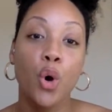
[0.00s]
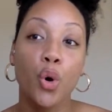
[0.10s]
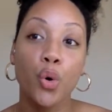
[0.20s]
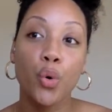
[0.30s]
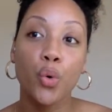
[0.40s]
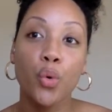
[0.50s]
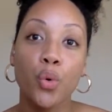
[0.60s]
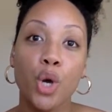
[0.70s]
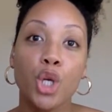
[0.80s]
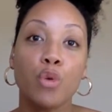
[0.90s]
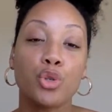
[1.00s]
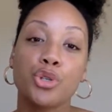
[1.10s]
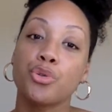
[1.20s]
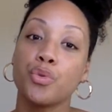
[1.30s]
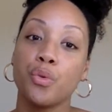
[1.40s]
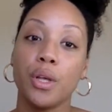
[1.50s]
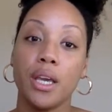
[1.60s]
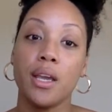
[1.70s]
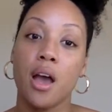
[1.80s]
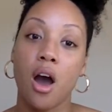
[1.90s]
who you
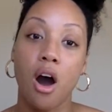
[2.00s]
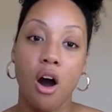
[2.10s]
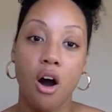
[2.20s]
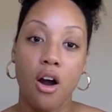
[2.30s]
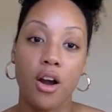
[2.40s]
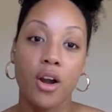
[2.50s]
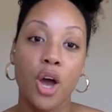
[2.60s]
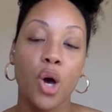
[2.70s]
truly are,